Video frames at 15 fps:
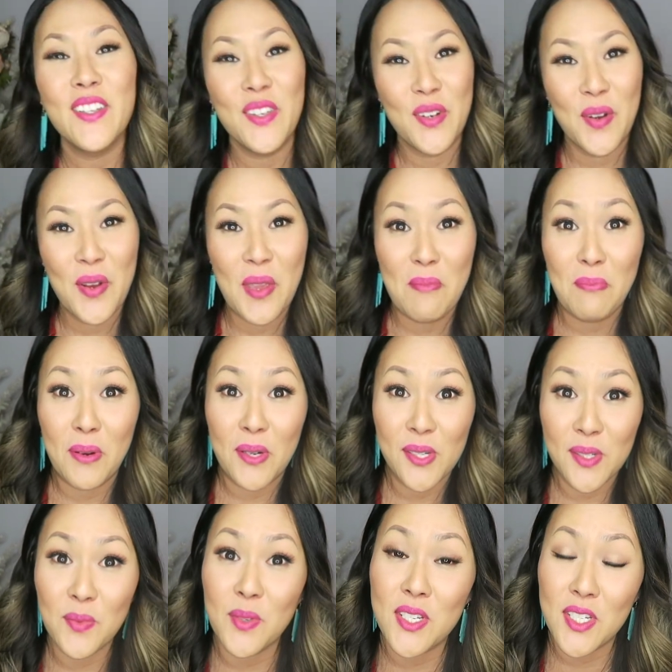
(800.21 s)
you don't get
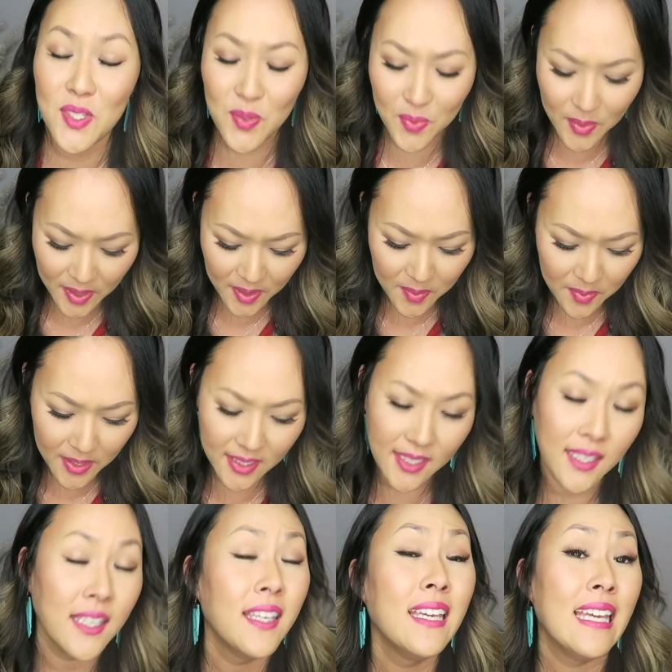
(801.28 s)
burnt, which is really,
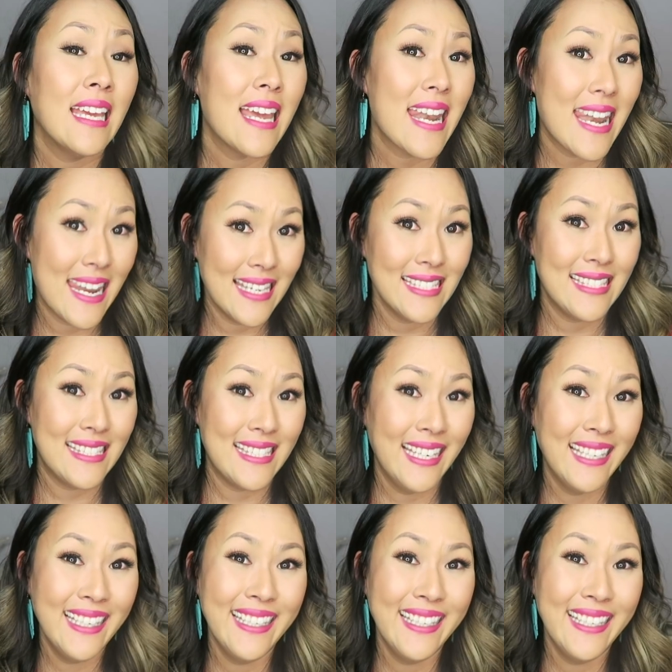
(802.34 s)
really nice.